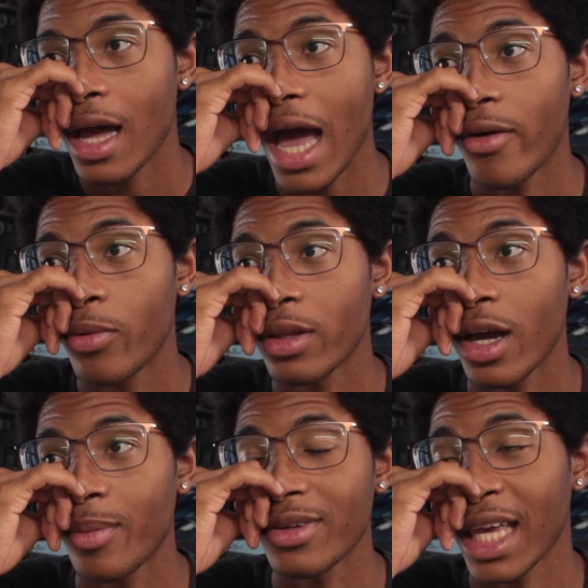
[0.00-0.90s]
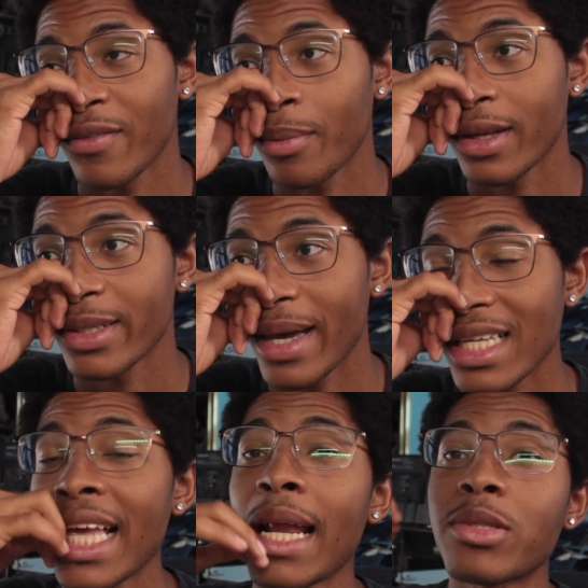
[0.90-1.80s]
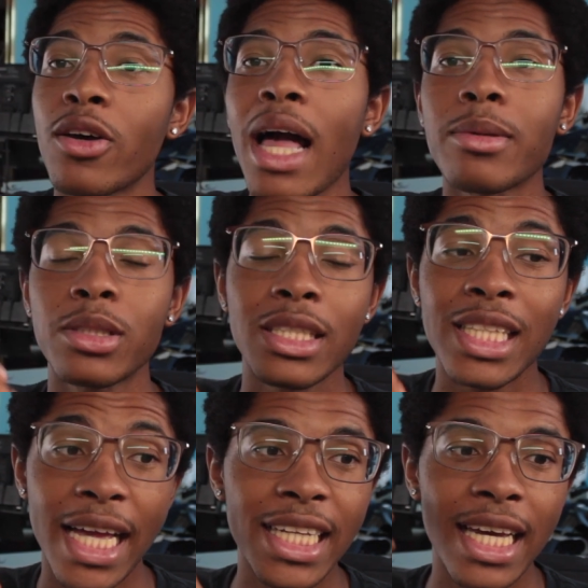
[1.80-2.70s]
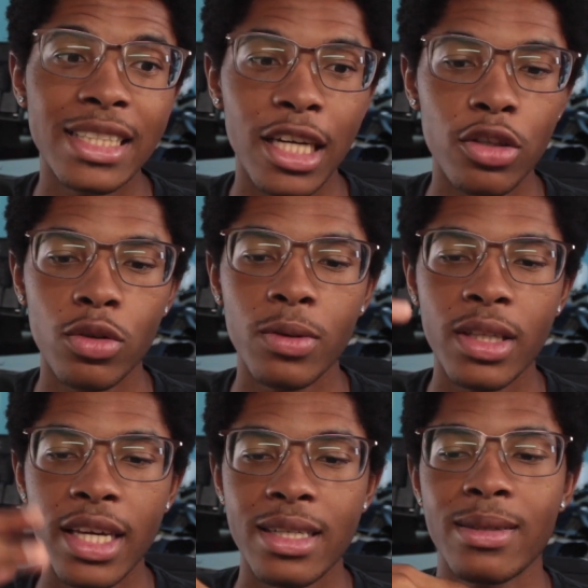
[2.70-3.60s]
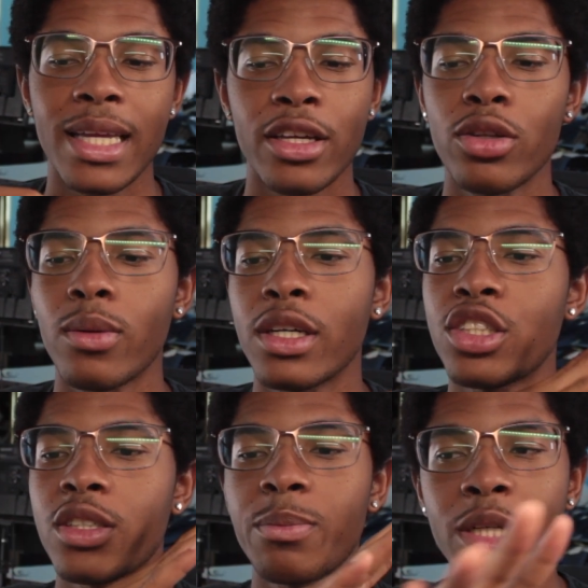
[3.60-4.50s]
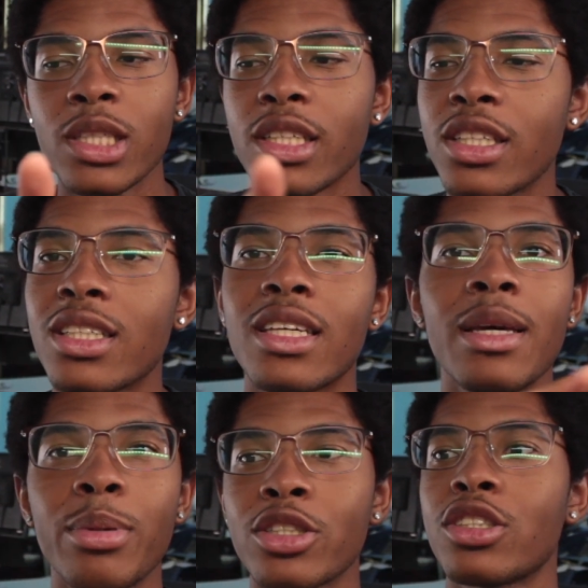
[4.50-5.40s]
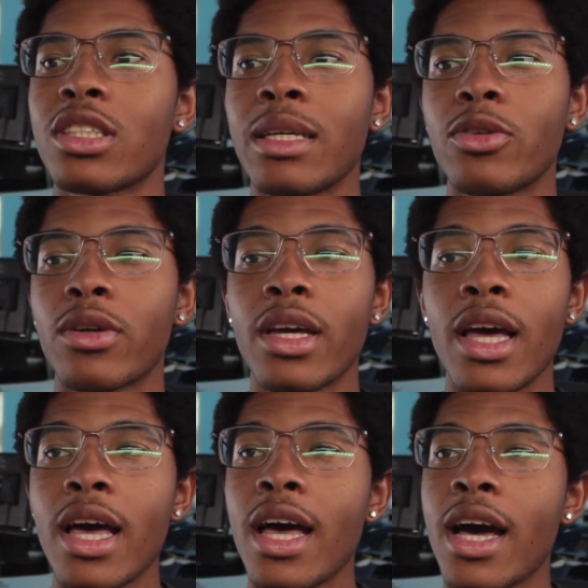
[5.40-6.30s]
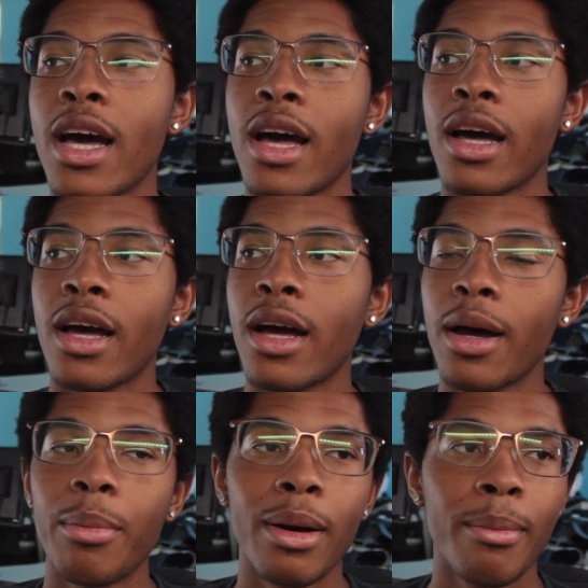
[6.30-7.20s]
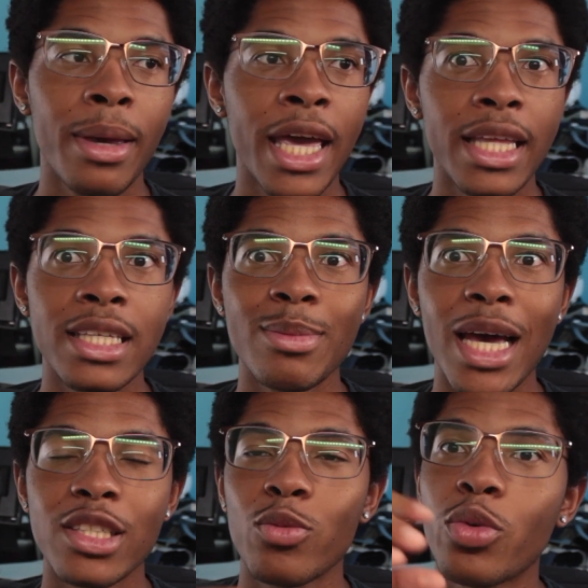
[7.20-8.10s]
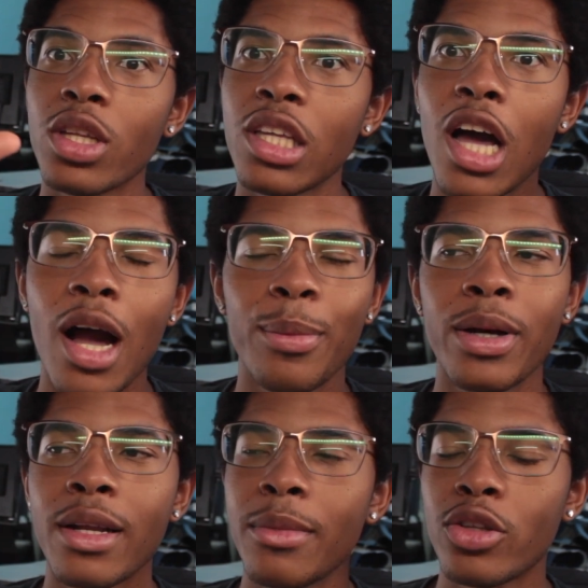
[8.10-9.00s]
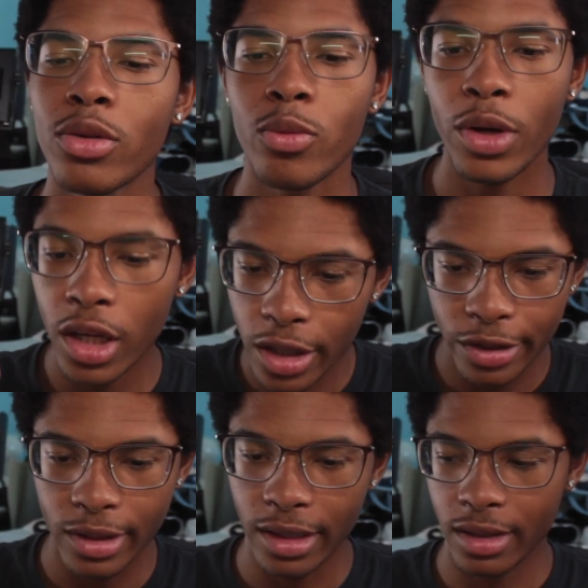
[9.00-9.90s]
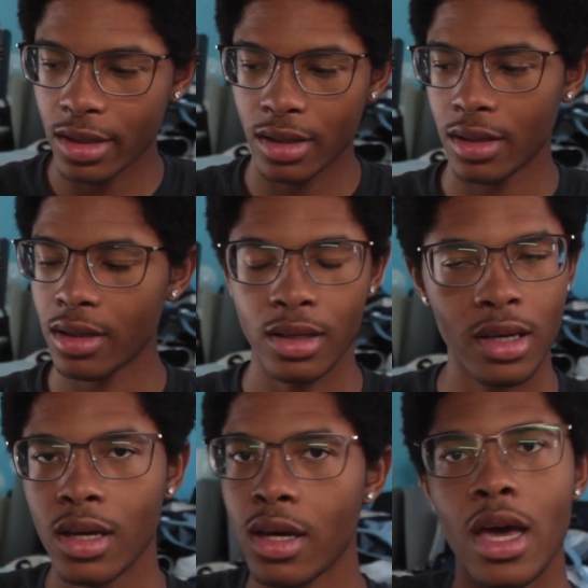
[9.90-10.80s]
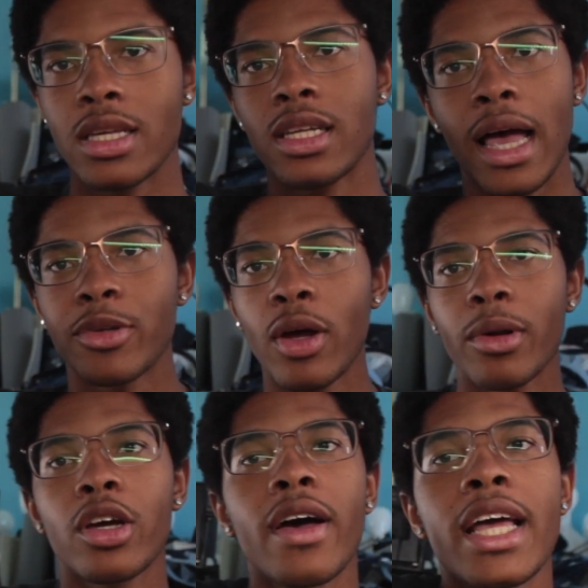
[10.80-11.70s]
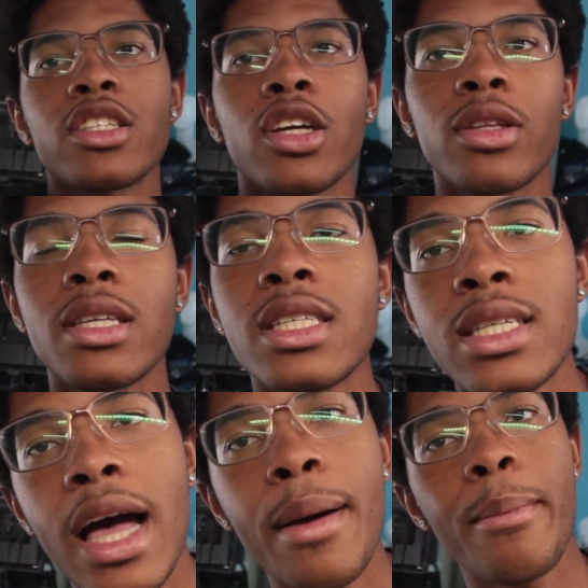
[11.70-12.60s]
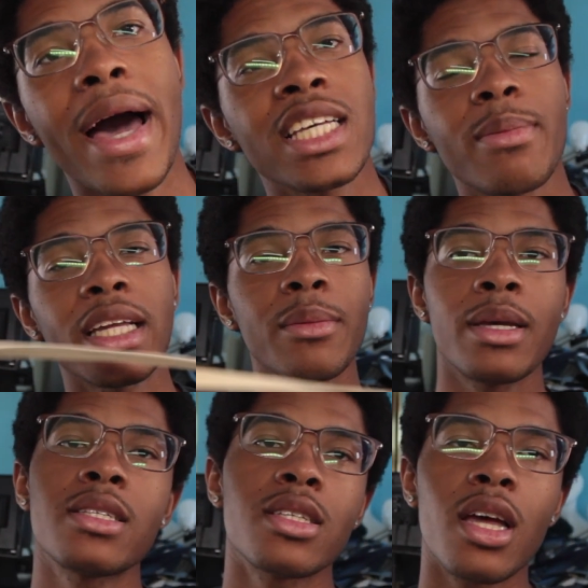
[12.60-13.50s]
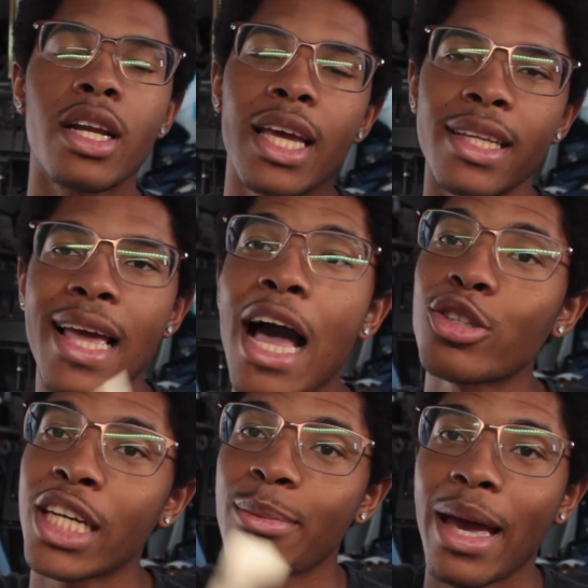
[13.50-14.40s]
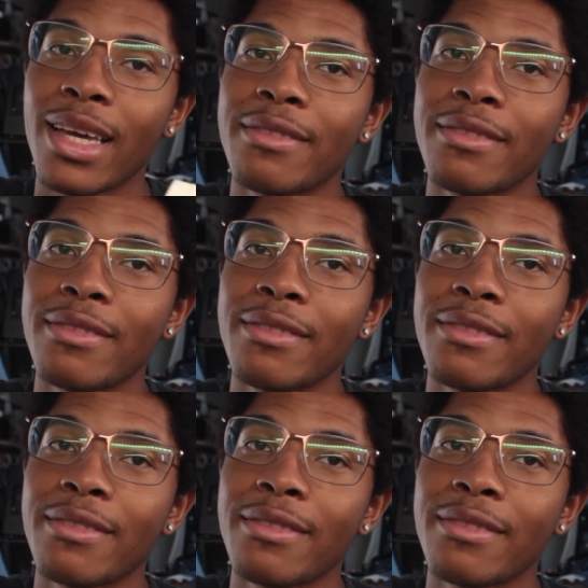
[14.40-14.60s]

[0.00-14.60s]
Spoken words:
I really almost gave up on these bags, and I'm glad that I stuck through with it and just like, you know what, just push it, just keep pushing, just keep doing. But man, these bags really are putting me through the ringer. Like, it's a lot. So I'm gonna go ahead and sew these bias binding pieces on, and then I'll check back